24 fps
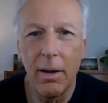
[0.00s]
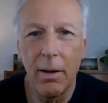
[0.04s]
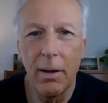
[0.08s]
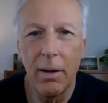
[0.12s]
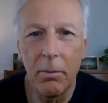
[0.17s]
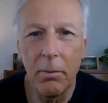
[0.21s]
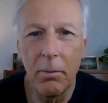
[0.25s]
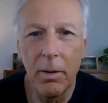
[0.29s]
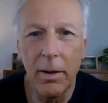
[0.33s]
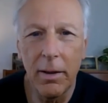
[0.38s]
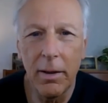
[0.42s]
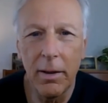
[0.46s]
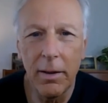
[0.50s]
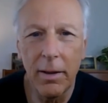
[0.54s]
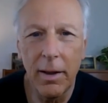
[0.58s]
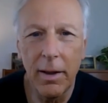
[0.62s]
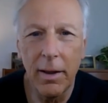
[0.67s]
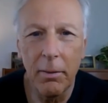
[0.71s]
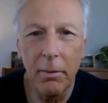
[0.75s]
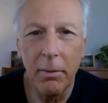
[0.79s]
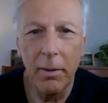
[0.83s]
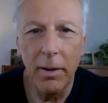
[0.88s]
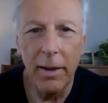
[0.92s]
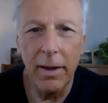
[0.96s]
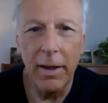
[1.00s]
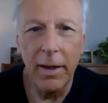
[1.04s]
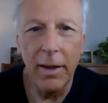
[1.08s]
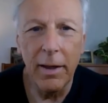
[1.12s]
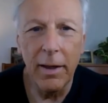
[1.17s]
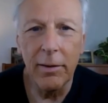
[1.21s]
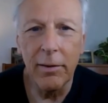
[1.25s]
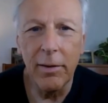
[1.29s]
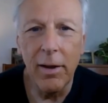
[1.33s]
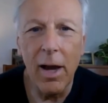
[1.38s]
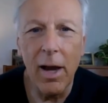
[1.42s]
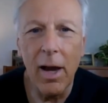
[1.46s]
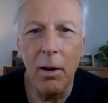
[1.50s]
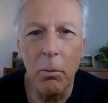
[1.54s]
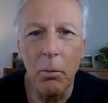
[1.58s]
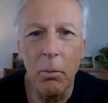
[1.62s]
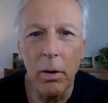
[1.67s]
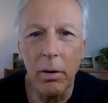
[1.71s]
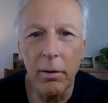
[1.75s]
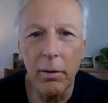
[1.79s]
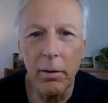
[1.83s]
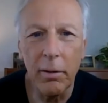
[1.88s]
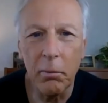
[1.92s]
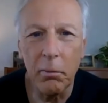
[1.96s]
When they, when they get into hot
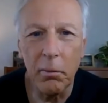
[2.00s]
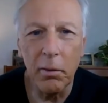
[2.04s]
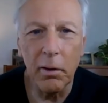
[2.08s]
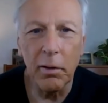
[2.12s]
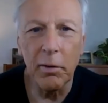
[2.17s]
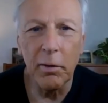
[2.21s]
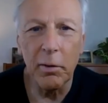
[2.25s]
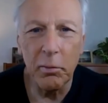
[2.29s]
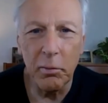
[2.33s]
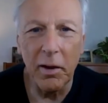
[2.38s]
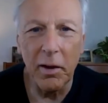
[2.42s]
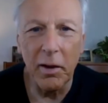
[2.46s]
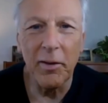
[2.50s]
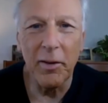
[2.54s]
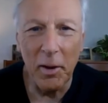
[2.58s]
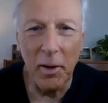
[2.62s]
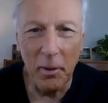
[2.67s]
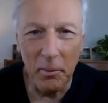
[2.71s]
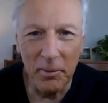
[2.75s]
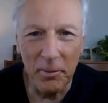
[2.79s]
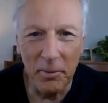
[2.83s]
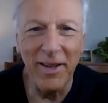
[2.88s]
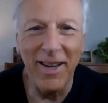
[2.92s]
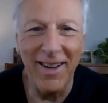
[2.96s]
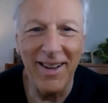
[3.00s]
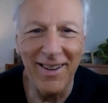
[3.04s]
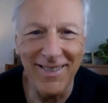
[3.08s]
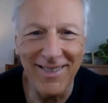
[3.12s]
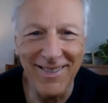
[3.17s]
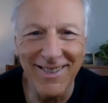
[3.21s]
water, the real strength comes out.